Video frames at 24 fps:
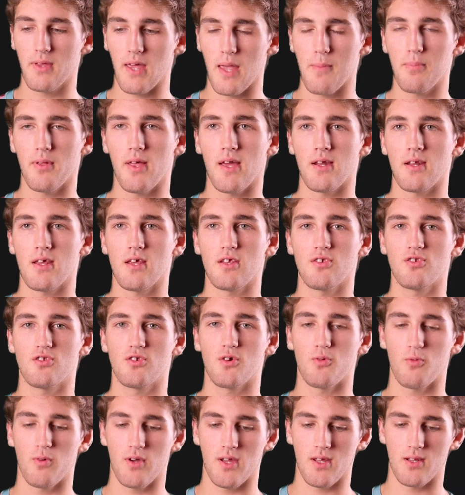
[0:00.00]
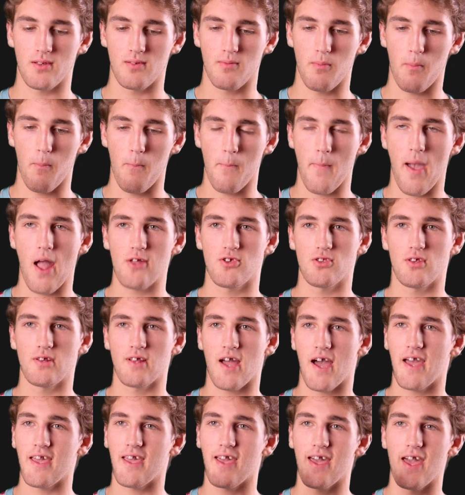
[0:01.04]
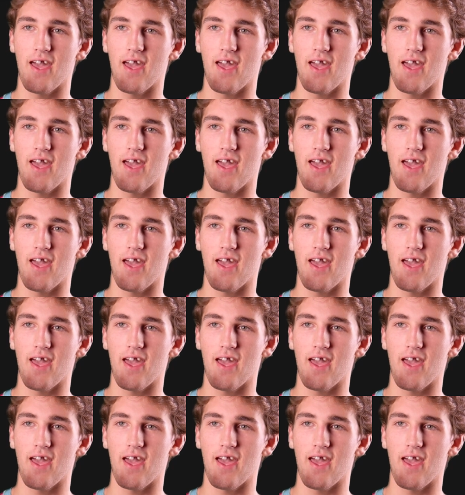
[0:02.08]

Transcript: game plan is to win match of the night